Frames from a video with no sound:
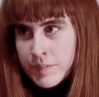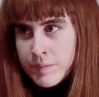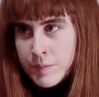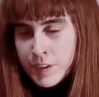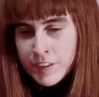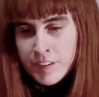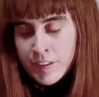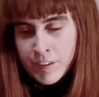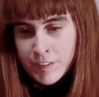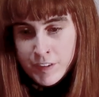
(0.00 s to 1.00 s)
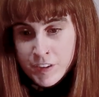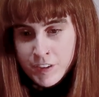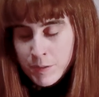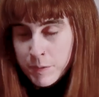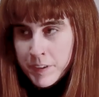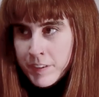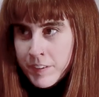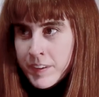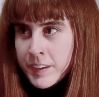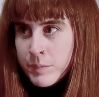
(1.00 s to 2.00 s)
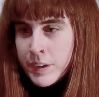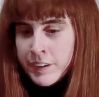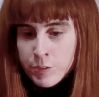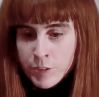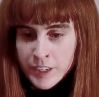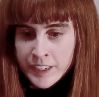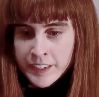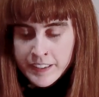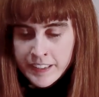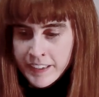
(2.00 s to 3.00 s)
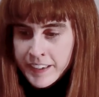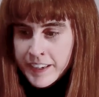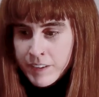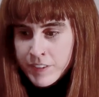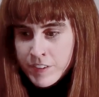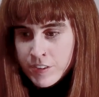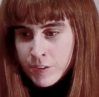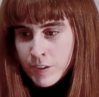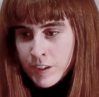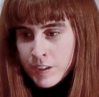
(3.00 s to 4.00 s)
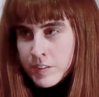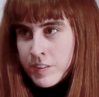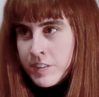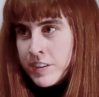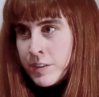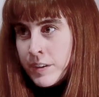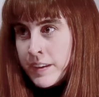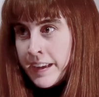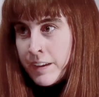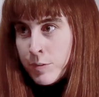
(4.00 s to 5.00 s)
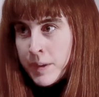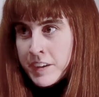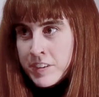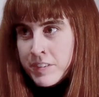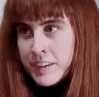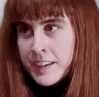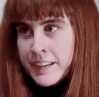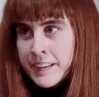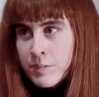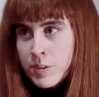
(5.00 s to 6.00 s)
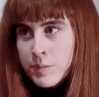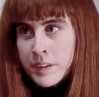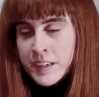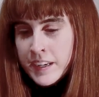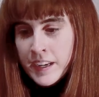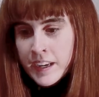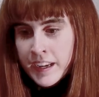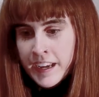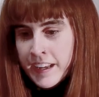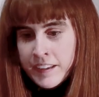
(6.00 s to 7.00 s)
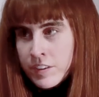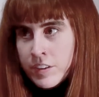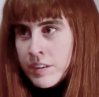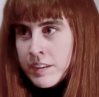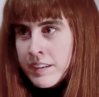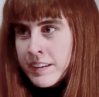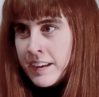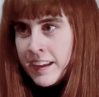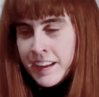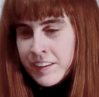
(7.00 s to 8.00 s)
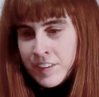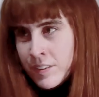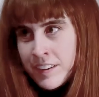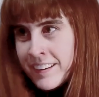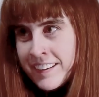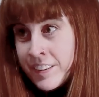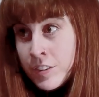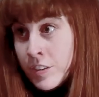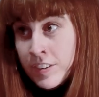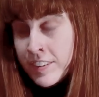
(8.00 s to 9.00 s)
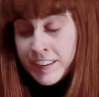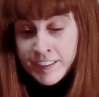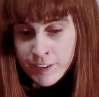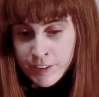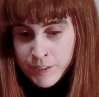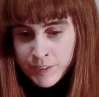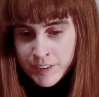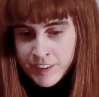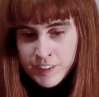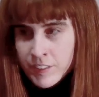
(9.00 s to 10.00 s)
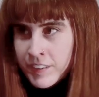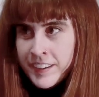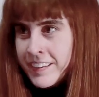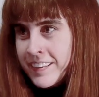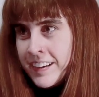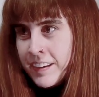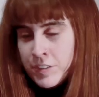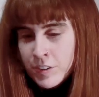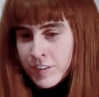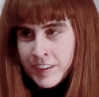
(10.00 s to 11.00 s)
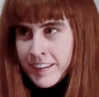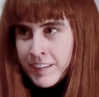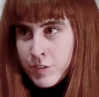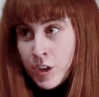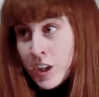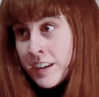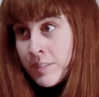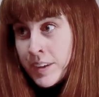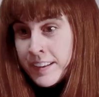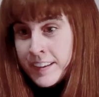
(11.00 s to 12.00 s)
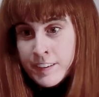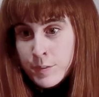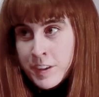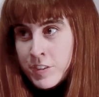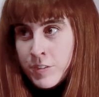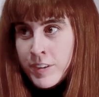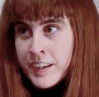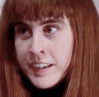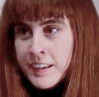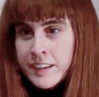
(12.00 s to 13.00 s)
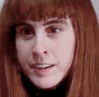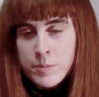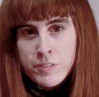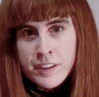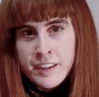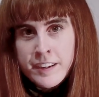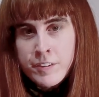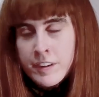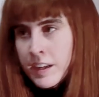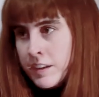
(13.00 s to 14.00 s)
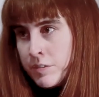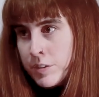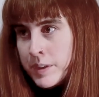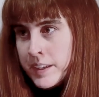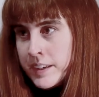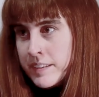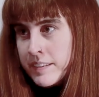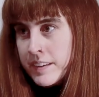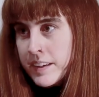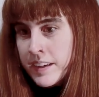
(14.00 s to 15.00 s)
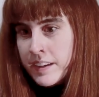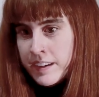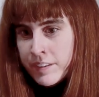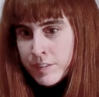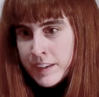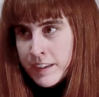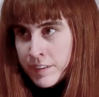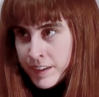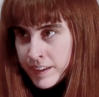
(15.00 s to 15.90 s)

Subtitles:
because I don't have a guitar with me or something. But I would write. And then if it's too close to how I'm actually feeling in that moment, I can't do it. It's so... It's I have to just, I've tried. I'm like, this is when you should write it. But if I leave it like a few weeks, I can really